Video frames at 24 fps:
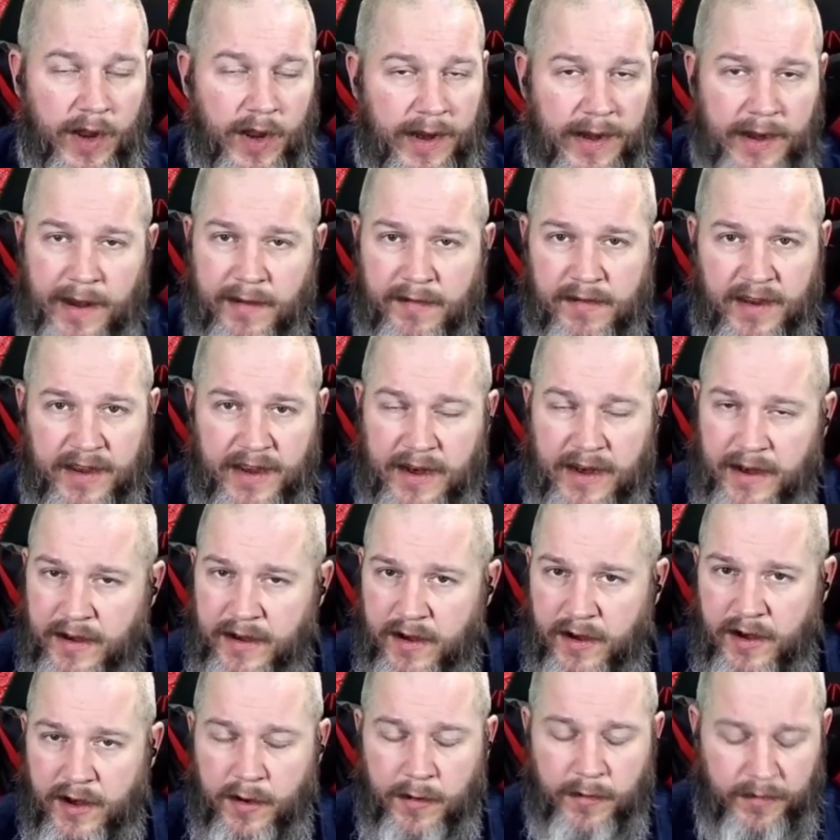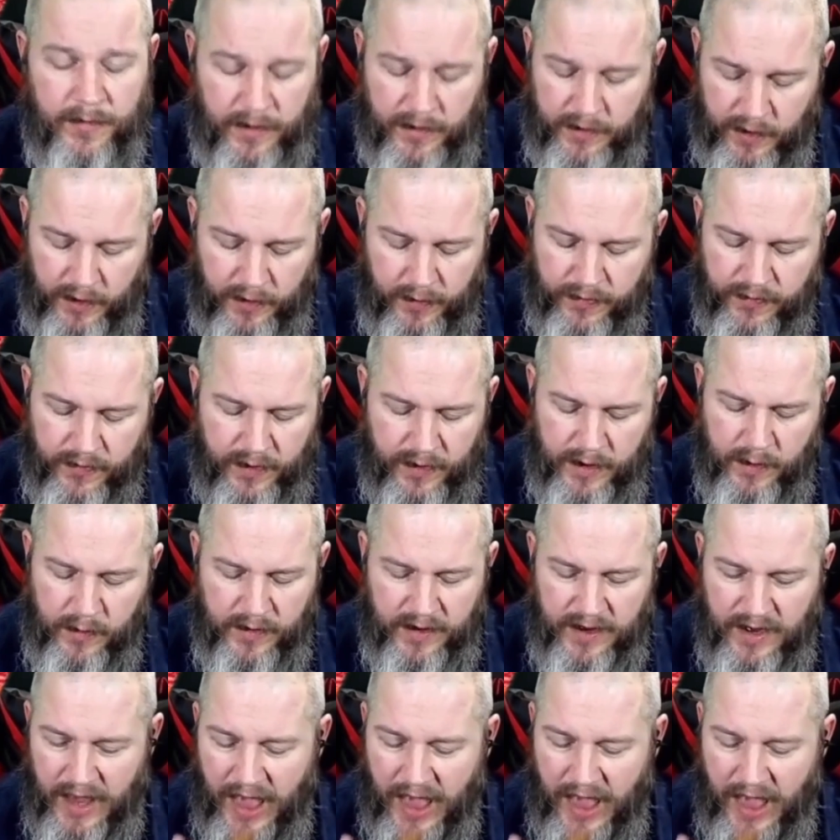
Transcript: It doesn't get into your throat.